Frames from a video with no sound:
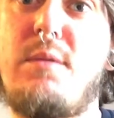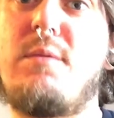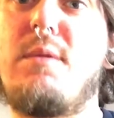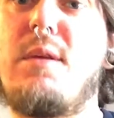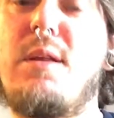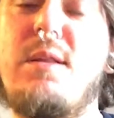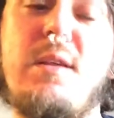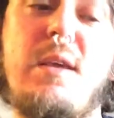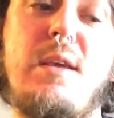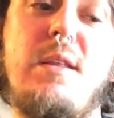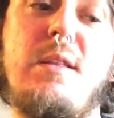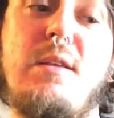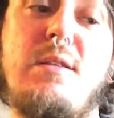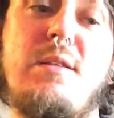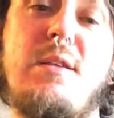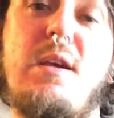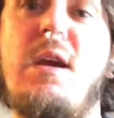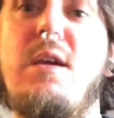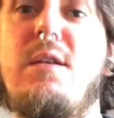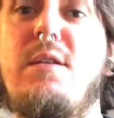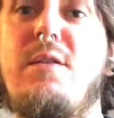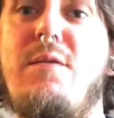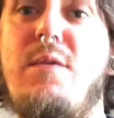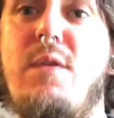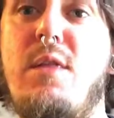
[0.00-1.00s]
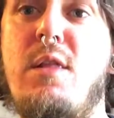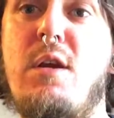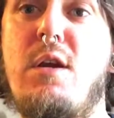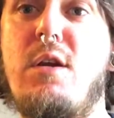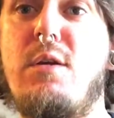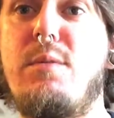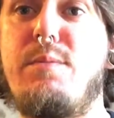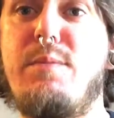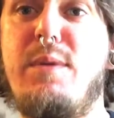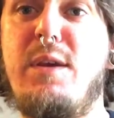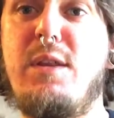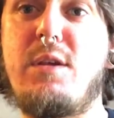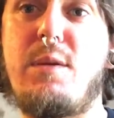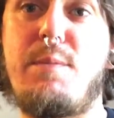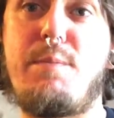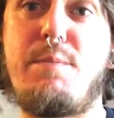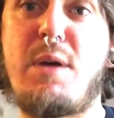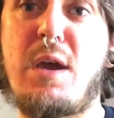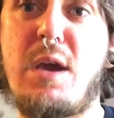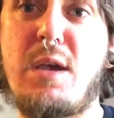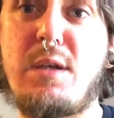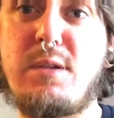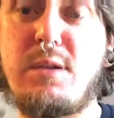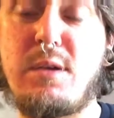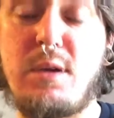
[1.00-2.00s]
That's like the size of a long piece of
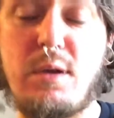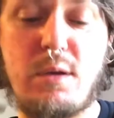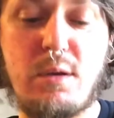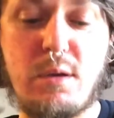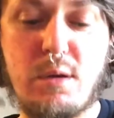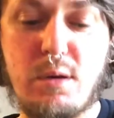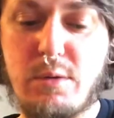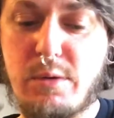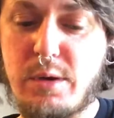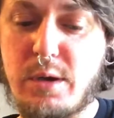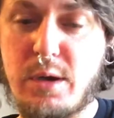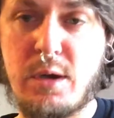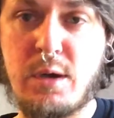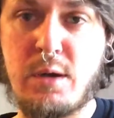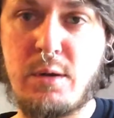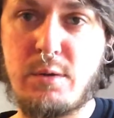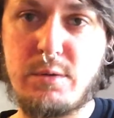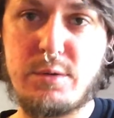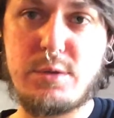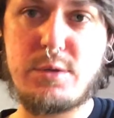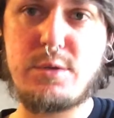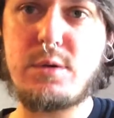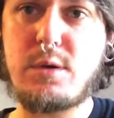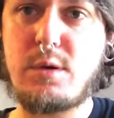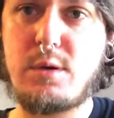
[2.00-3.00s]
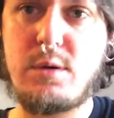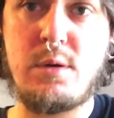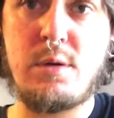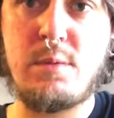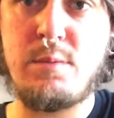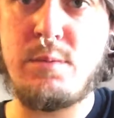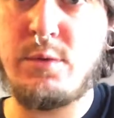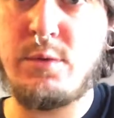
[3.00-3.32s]
pasta. Okay, shut up,